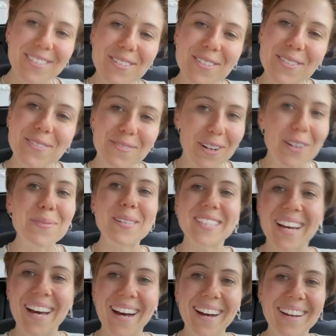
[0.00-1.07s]
to
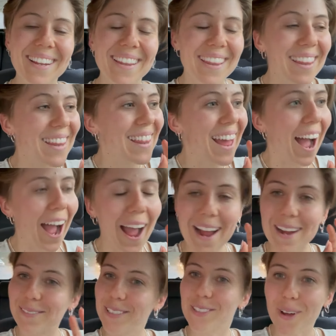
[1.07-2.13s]
Whangamata.
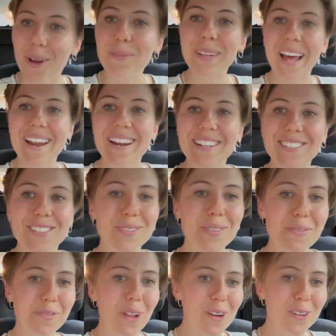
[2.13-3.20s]
I was not planning to do a
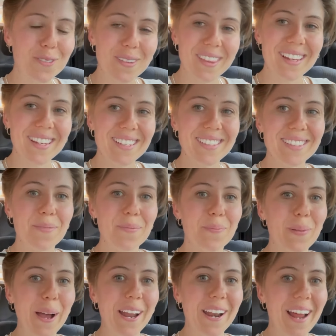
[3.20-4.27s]
vlog for this,
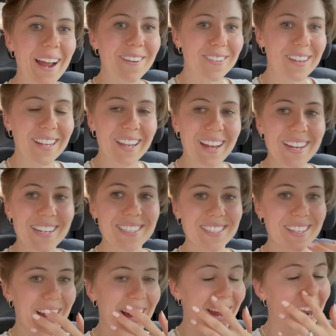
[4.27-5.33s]
but I
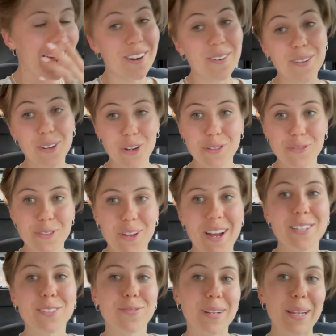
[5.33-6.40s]
realized that I know a lot of you
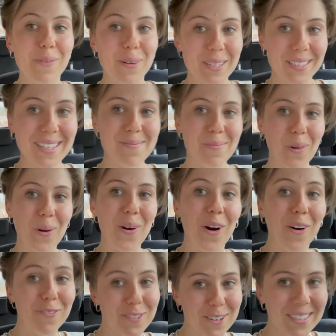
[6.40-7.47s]
guys really want to see more
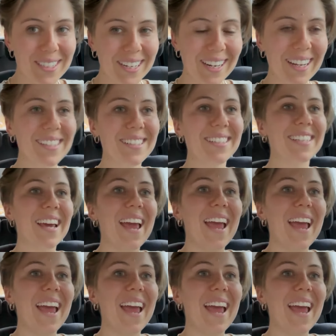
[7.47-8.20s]
of New Zealand,